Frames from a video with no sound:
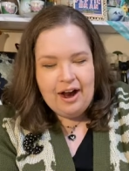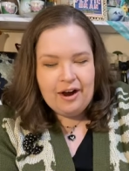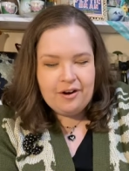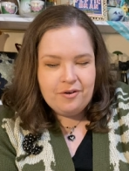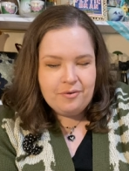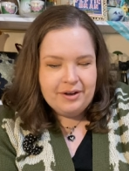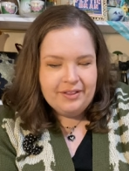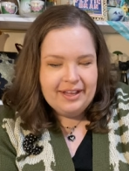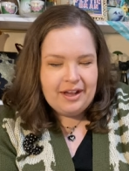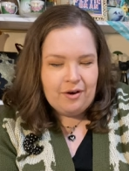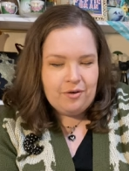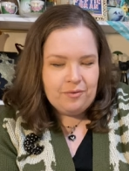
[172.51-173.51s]

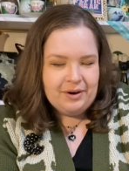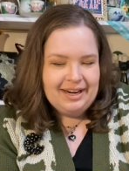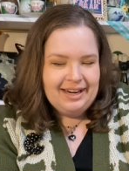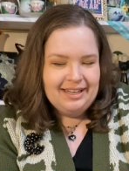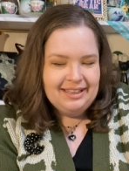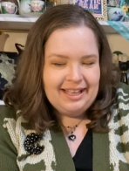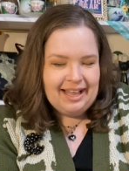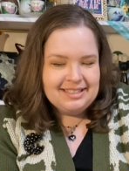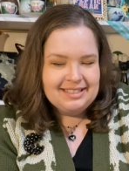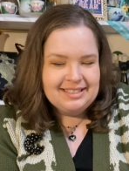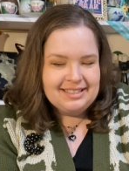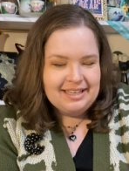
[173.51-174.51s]
acrylic green, that
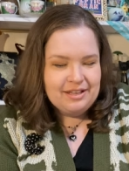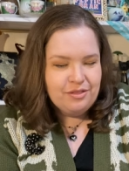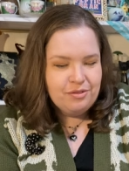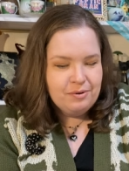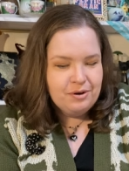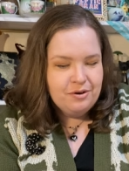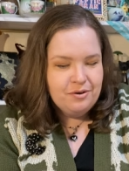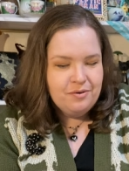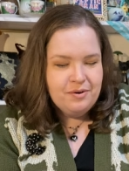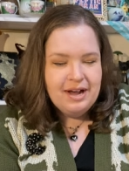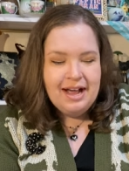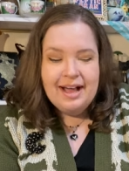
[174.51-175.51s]

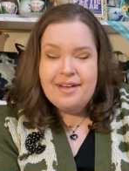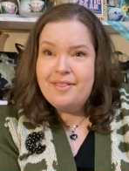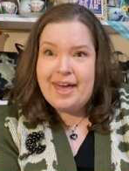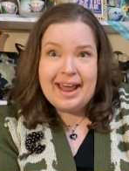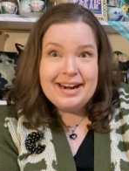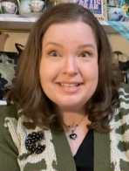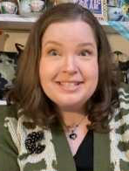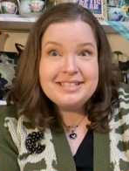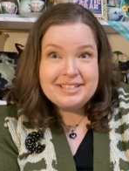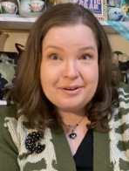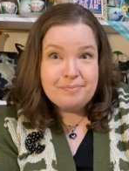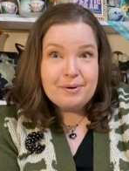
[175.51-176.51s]
see-through. That is
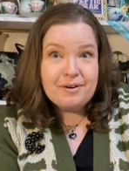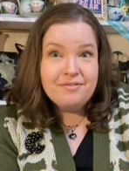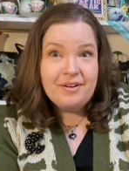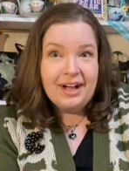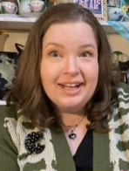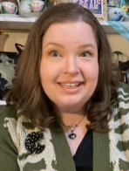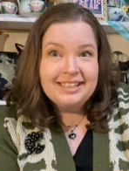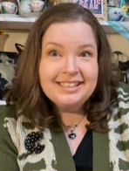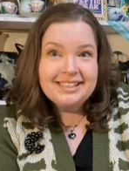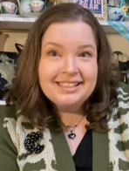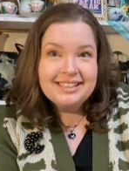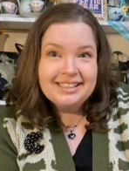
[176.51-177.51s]
super fun.